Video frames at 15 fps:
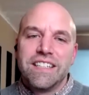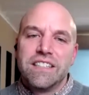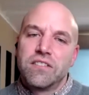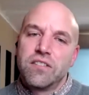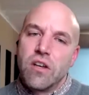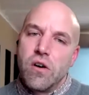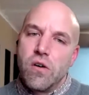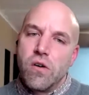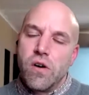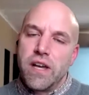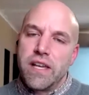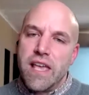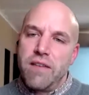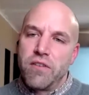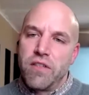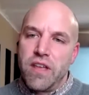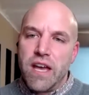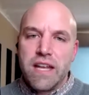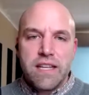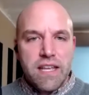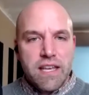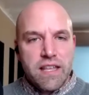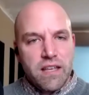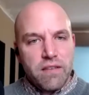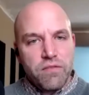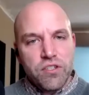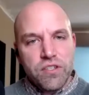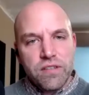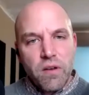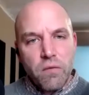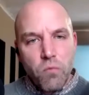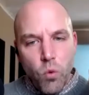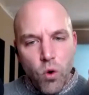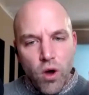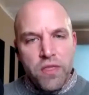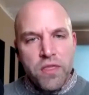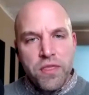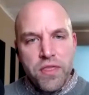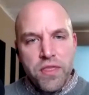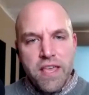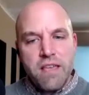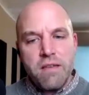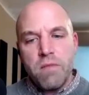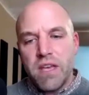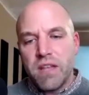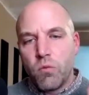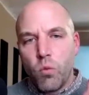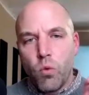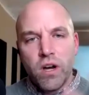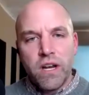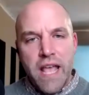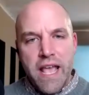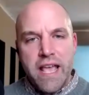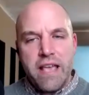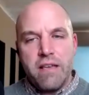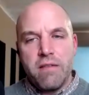And so yeah. I gave her the idea that if you just have one theme and one